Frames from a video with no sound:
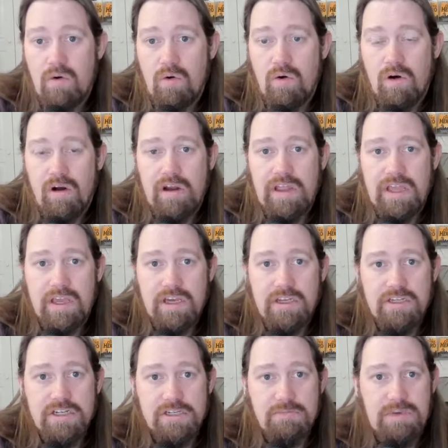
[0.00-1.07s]
or it
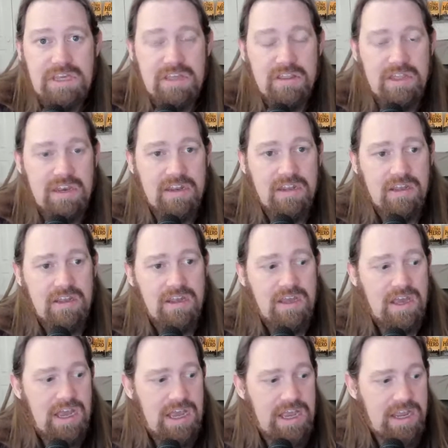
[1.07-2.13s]
could just be that
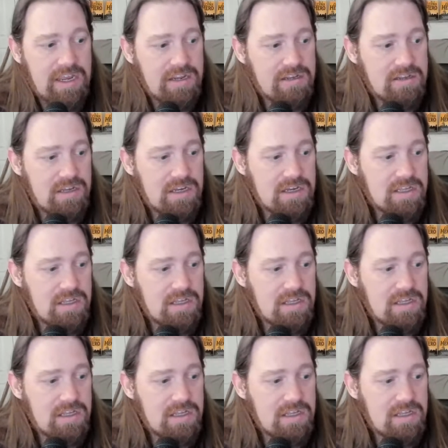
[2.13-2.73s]
I